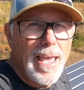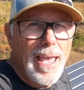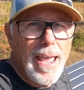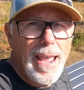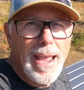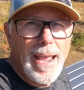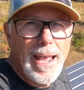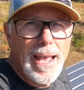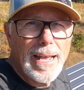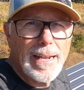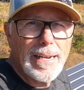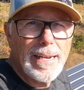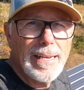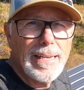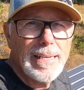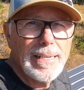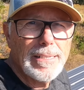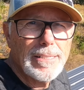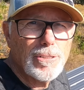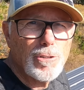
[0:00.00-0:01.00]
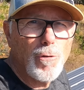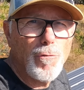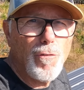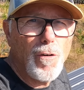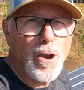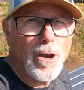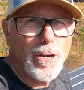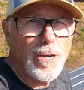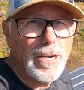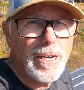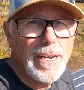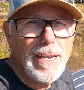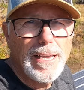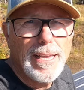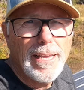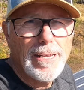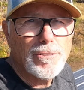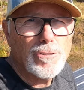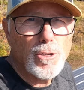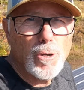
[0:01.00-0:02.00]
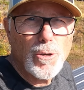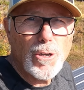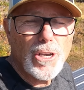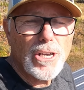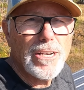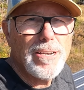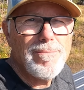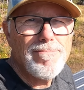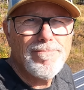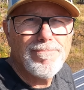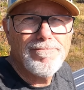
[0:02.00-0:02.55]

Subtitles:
and so far so good.